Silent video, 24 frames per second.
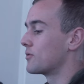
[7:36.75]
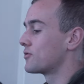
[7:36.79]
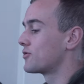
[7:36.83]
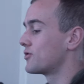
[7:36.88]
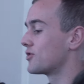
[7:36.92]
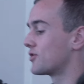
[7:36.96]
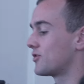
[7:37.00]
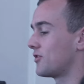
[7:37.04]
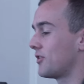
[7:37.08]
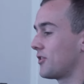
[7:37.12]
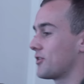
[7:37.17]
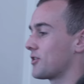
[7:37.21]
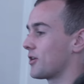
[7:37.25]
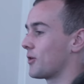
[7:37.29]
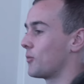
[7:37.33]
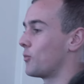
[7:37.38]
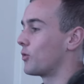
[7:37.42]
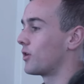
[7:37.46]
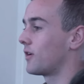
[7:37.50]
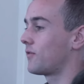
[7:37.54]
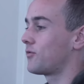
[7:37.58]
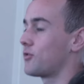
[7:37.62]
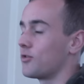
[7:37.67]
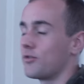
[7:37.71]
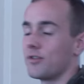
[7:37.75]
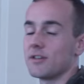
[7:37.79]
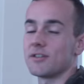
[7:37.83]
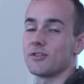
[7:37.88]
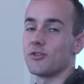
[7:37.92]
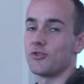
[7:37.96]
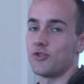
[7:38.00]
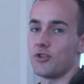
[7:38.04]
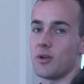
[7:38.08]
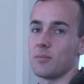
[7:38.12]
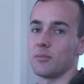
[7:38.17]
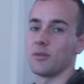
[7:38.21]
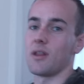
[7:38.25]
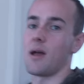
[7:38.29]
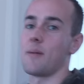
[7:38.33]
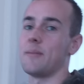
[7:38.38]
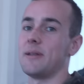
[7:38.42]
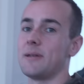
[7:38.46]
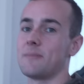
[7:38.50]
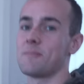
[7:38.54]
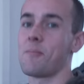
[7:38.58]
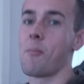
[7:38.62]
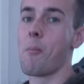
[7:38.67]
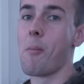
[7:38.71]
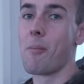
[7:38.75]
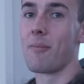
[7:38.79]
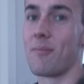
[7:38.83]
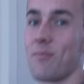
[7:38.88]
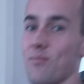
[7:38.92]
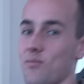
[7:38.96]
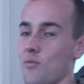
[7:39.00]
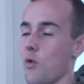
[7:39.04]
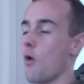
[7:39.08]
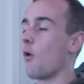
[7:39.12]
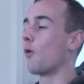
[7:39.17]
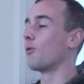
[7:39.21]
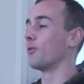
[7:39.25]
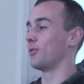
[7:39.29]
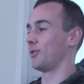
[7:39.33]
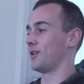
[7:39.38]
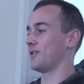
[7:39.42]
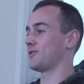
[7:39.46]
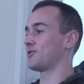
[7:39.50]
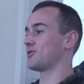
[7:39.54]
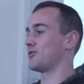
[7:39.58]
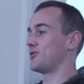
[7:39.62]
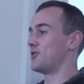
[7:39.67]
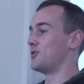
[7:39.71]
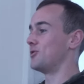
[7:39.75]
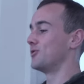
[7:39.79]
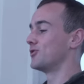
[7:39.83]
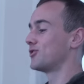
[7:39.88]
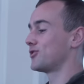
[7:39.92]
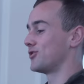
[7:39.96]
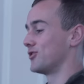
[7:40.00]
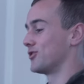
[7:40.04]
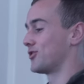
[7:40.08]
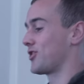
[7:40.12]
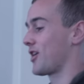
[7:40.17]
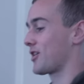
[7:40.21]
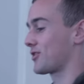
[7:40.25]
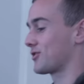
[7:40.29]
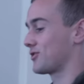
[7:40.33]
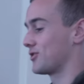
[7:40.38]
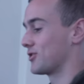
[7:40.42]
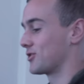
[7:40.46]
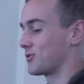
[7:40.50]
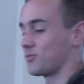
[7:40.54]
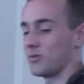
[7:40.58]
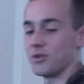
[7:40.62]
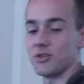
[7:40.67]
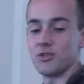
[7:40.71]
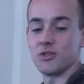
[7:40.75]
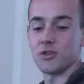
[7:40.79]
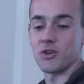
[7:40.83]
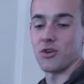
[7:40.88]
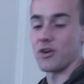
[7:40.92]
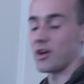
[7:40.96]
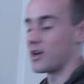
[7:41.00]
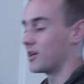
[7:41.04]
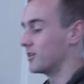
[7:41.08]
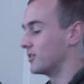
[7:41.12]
We were just thinking, what if there is a Jim Lemon who lives in Houston, Texas, which is our